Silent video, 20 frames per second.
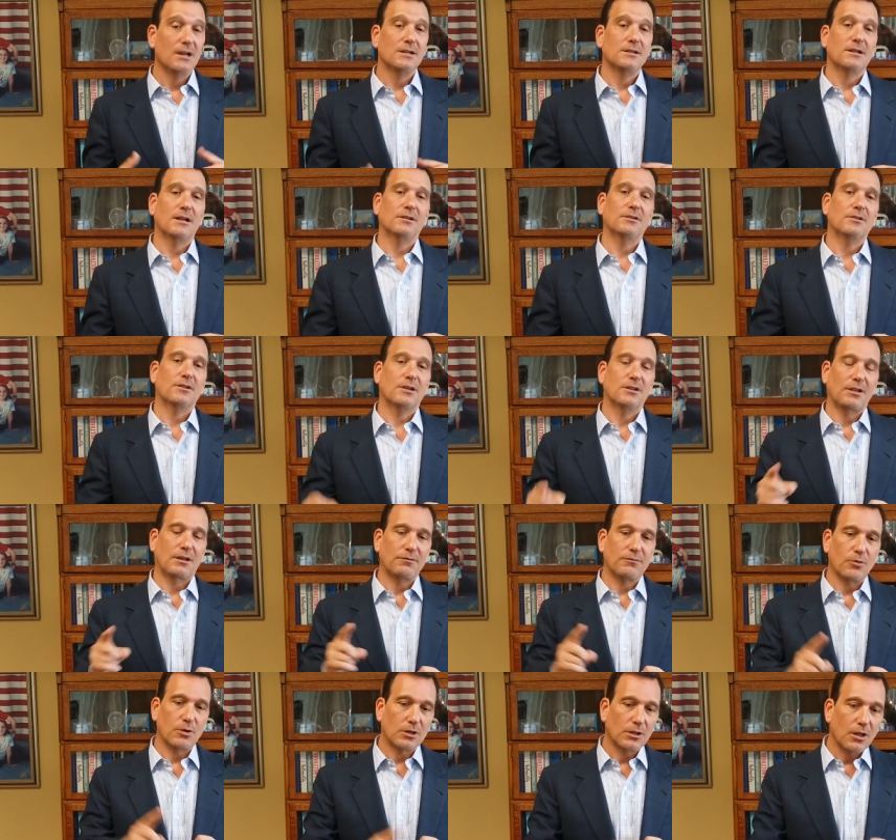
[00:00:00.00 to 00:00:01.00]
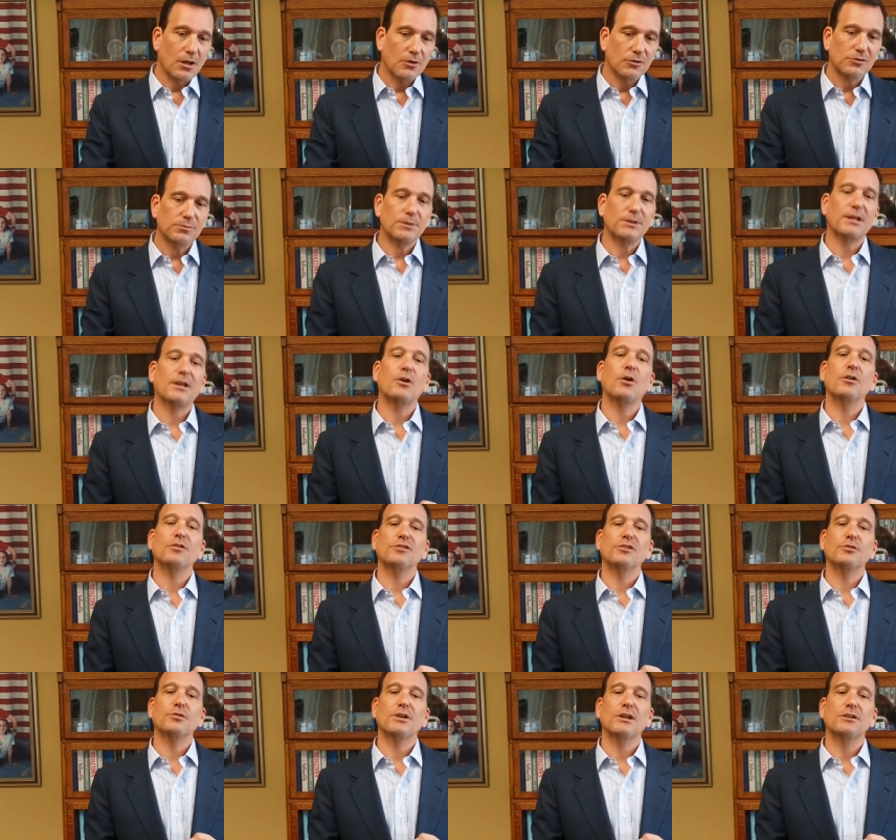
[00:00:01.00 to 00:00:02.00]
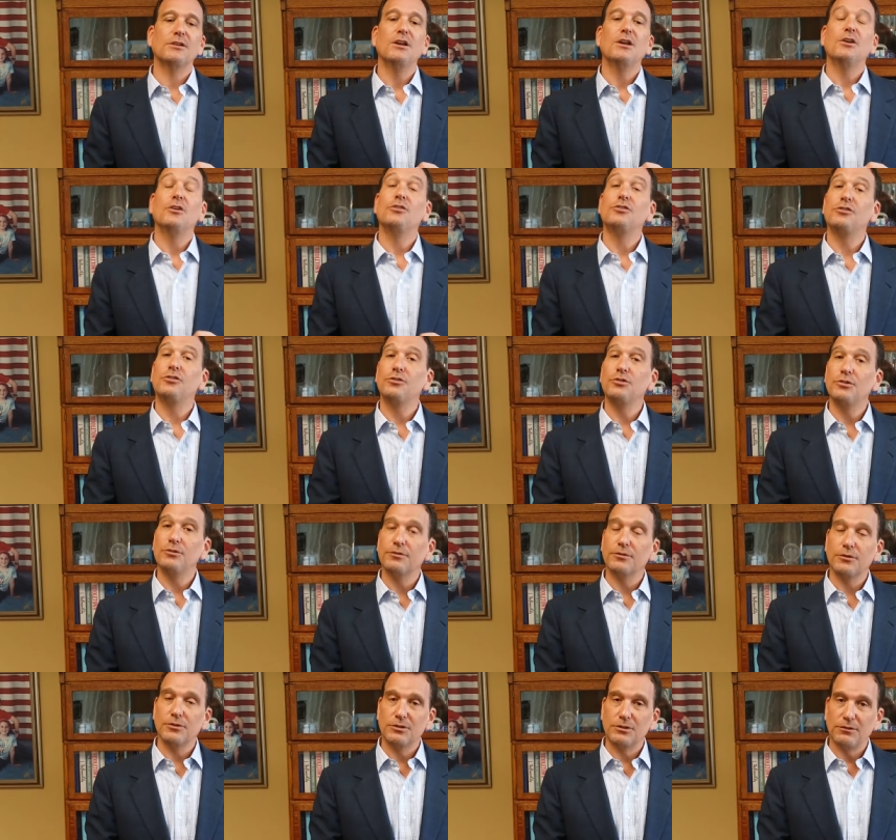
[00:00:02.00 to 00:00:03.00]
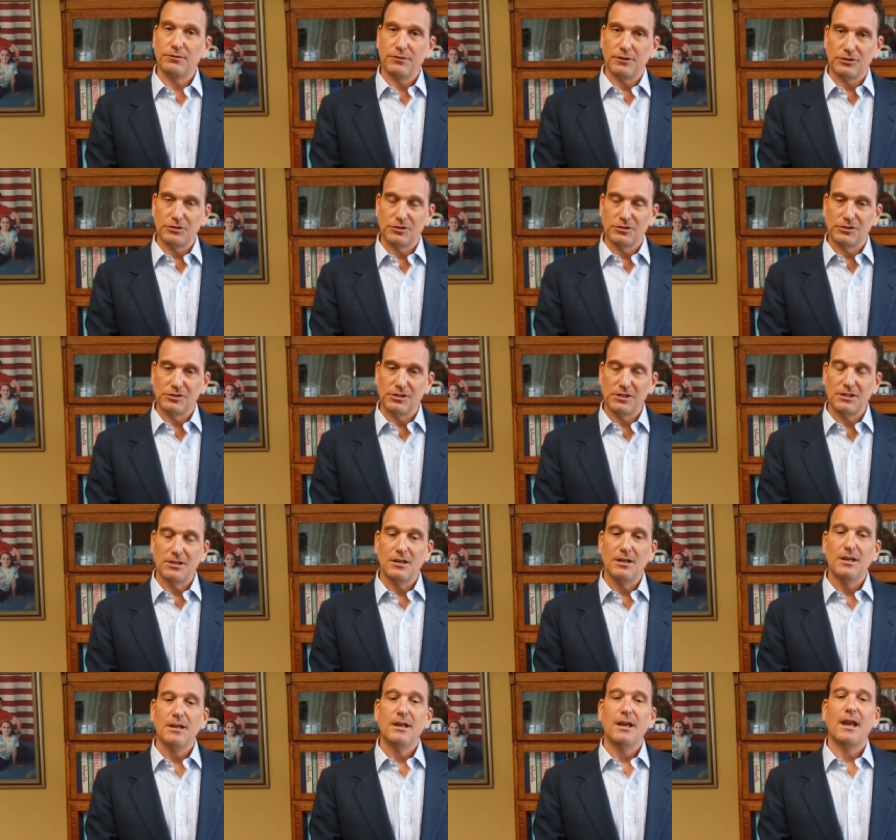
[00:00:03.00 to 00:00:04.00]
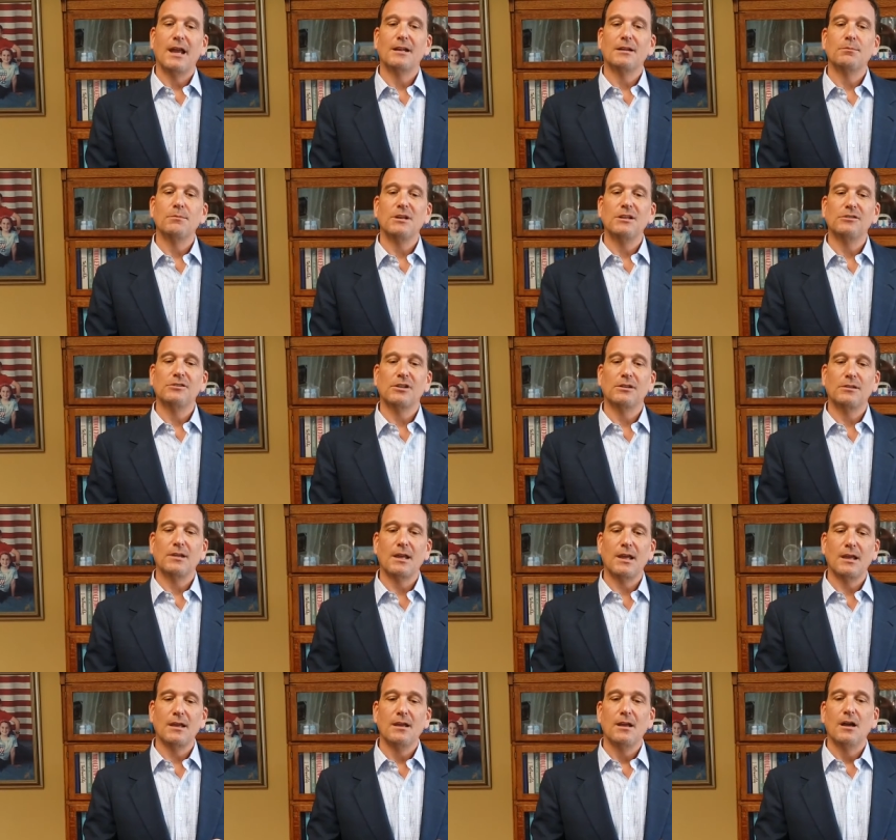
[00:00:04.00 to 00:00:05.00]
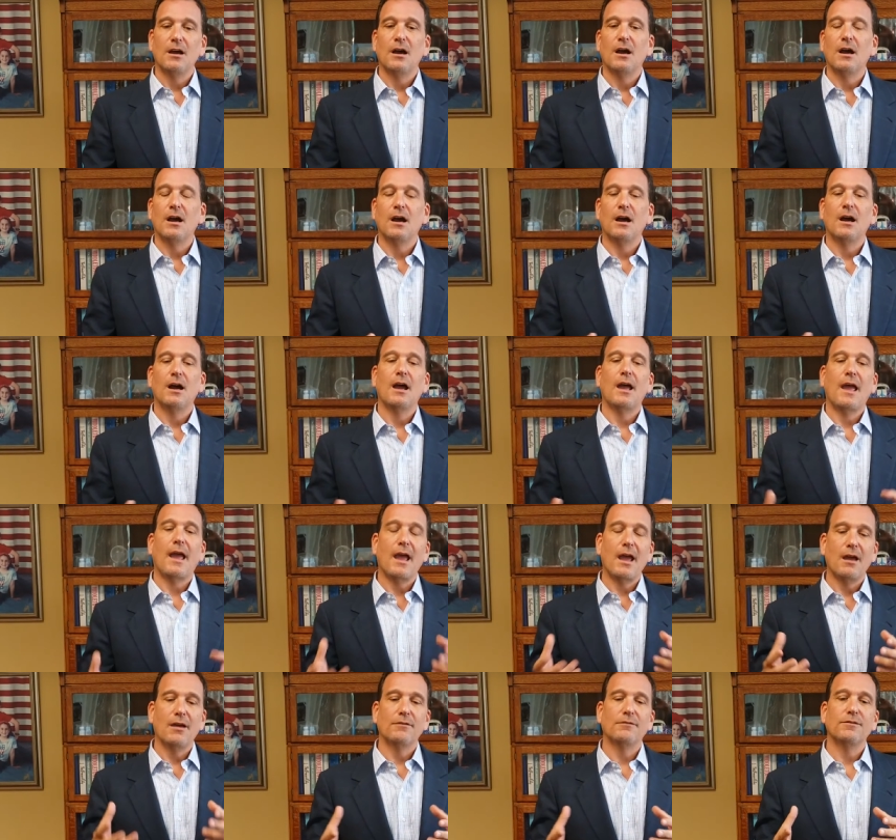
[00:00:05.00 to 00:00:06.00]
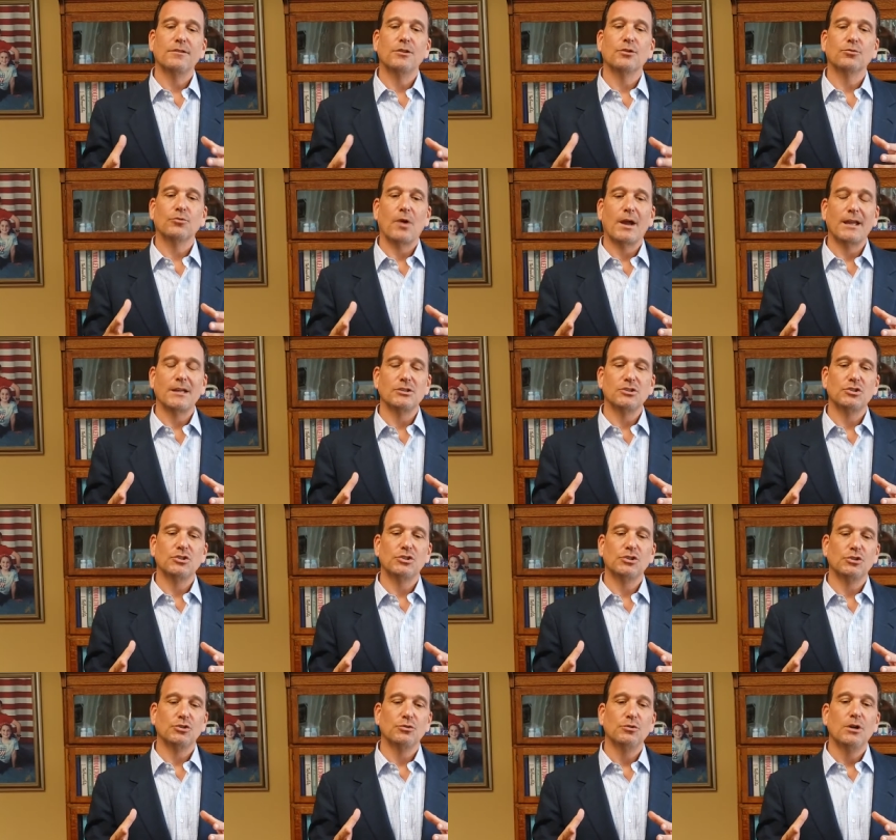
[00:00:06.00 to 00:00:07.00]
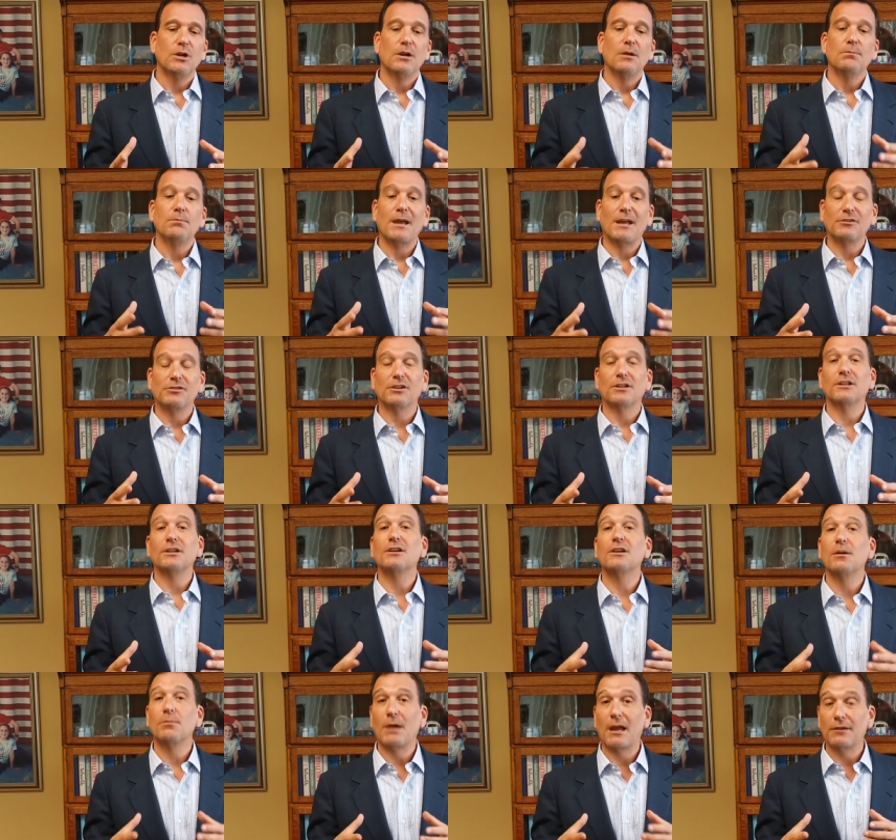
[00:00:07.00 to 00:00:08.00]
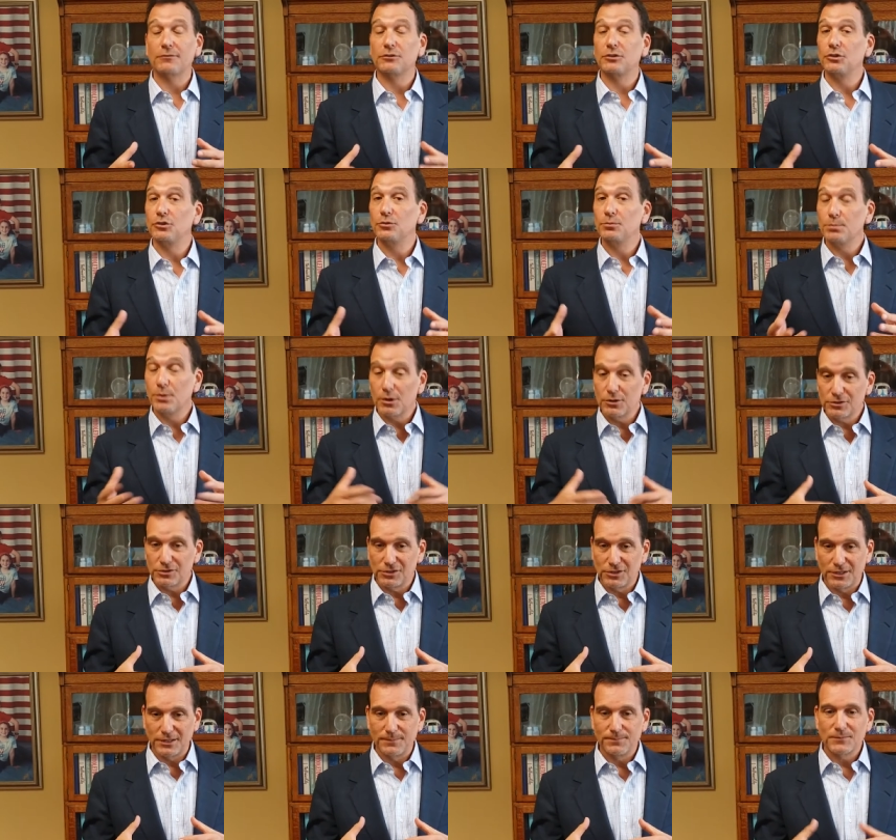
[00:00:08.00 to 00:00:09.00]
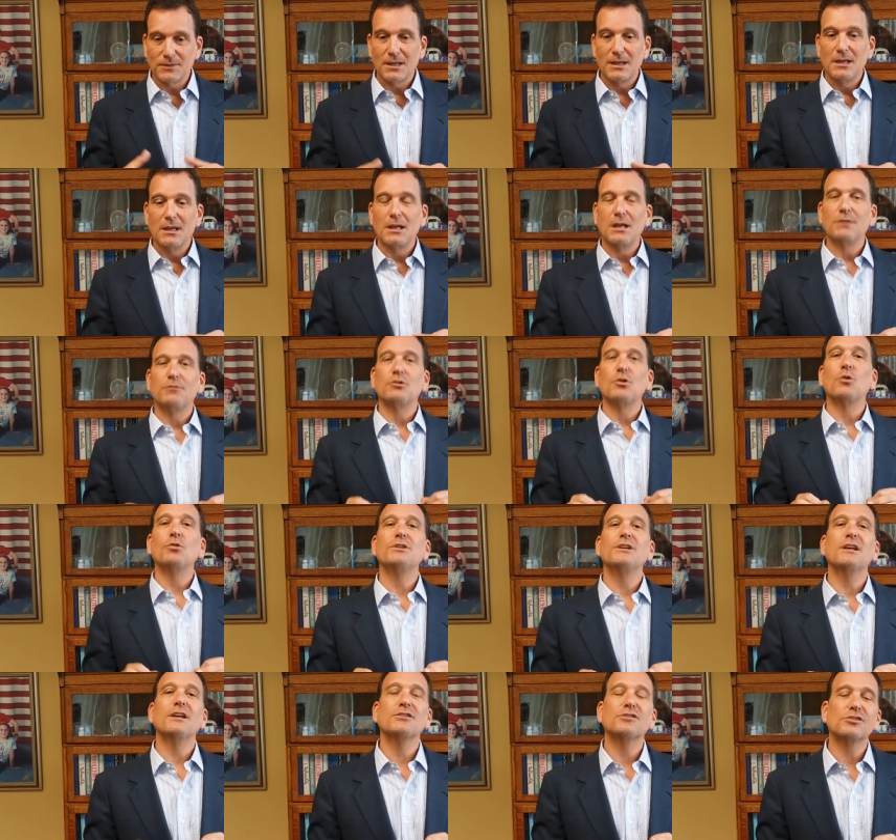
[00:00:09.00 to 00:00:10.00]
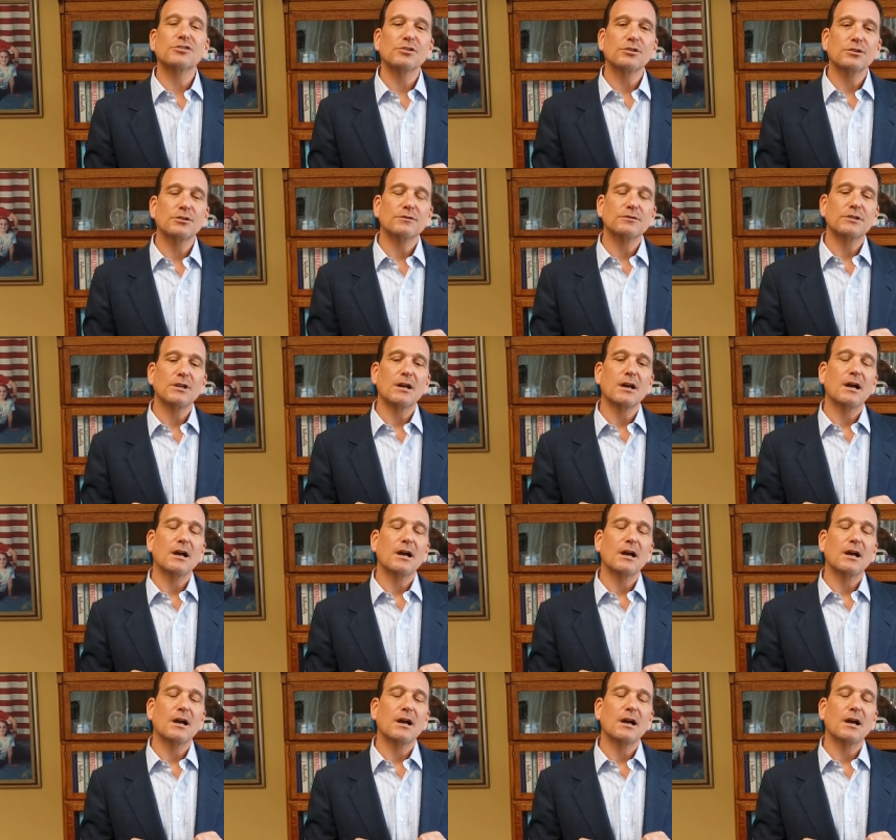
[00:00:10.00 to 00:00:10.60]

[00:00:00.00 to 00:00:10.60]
not only can they foreclose, but they also can sue you for a deficiency, and it means that they have the right to basically come after you personally. If you only get served